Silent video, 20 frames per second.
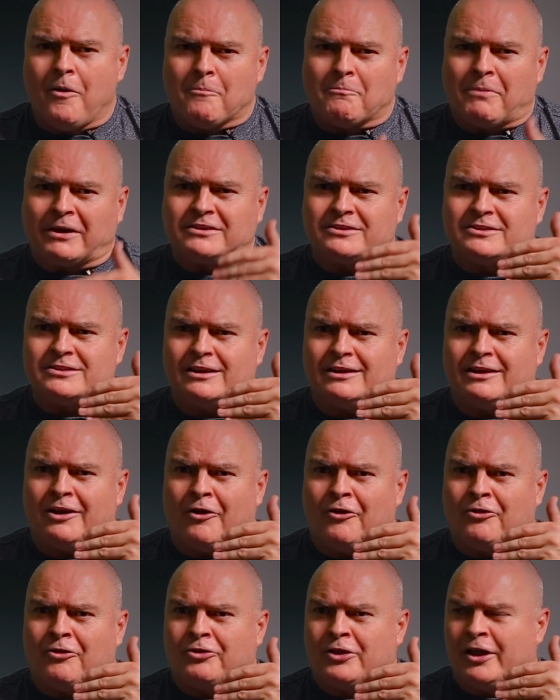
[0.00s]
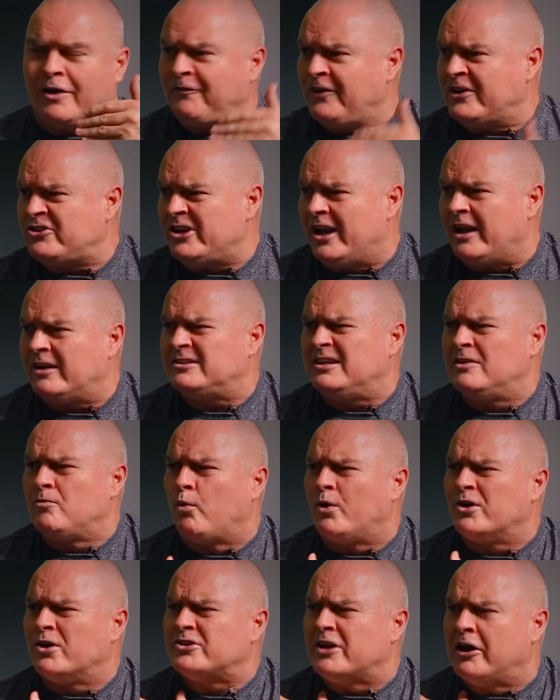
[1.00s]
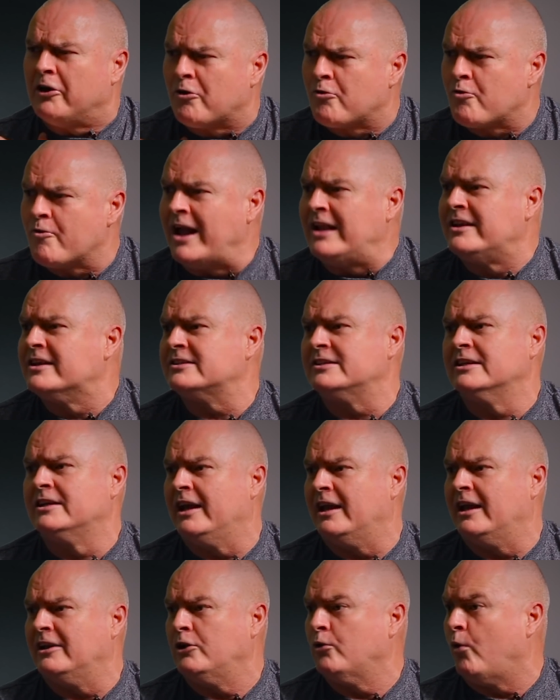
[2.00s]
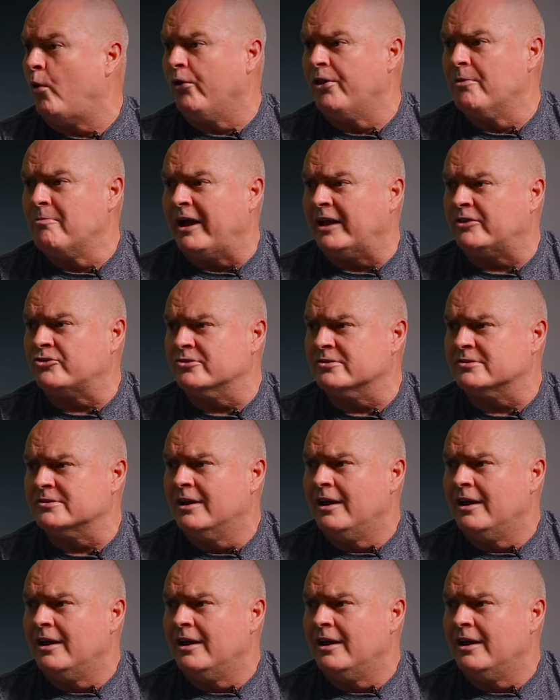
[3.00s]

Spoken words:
But the officiating was horrendous again in all the matches.